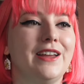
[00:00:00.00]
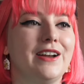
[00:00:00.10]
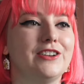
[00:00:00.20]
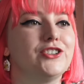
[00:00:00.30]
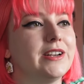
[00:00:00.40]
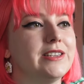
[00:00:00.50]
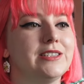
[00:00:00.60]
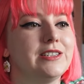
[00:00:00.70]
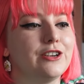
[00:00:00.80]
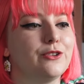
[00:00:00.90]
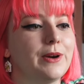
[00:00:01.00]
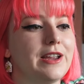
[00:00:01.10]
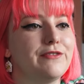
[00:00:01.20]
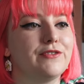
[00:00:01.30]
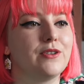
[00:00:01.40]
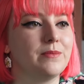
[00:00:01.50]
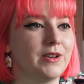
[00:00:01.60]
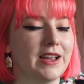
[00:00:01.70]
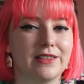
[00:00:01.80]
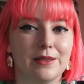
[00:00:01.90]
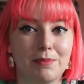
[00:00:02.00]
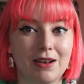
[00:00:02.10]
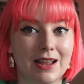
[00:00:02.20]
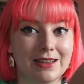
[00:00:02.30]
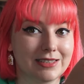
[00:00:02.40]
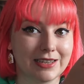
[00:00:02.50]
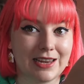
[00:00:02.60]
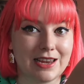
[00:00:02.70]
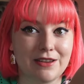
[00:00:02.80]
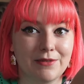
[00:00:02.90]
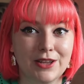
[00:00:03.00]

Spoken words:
I try to steer away from like the plasticky